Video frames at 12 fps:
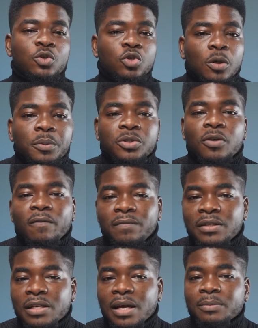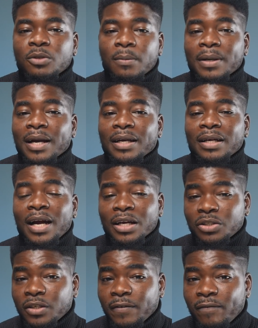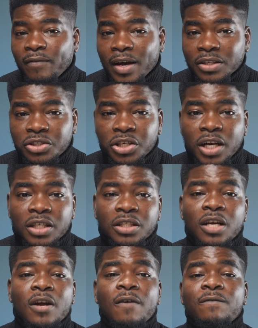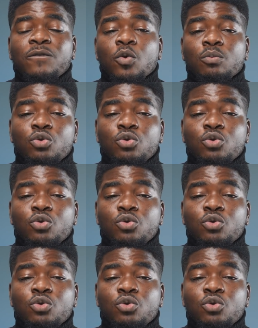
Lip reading: to top it off, the laptop can actually fast charge from